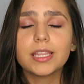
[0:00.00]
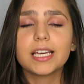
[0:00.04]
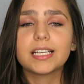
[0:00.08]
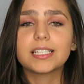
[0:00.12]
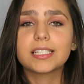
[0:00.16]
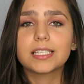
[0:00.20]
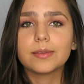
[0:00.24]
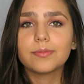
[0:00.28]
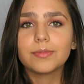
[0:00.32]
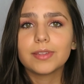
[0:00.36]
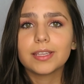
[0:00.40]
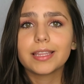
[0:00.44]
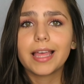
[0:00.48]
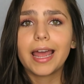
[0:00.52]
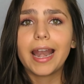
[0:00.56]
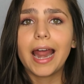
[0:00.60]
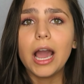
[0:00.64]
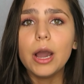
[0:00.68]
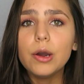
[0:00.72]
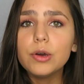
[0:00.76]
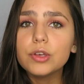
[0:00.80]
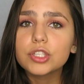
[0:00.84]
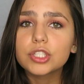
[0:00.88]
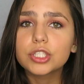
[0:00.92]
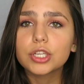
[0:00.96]
That's something that
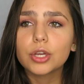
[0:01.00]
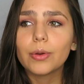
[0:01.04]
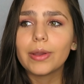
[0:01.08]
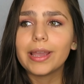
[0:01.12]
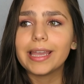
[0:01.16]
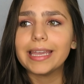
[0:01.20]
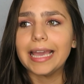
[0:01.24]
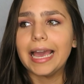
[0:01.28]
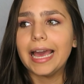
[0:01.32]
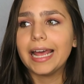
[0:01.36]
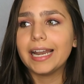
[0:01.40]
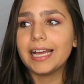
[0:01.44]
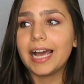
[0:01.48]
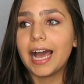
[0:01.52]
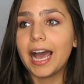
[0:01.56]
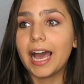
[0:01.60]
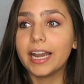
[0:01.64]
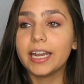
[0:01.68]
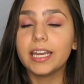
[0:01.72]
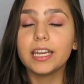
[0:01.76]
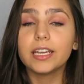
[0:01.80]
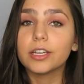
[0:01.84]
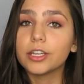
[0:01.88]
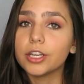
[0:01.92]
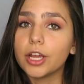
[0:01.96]
I was doing,
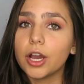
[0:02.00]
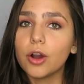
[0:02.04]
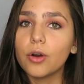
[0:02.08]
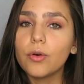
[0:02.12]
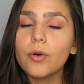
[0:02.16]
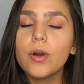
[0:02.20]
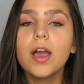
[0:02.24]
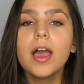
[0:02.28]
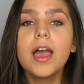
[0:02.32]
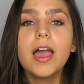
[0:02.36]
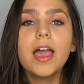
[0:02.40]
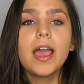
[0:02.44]
I didn't know.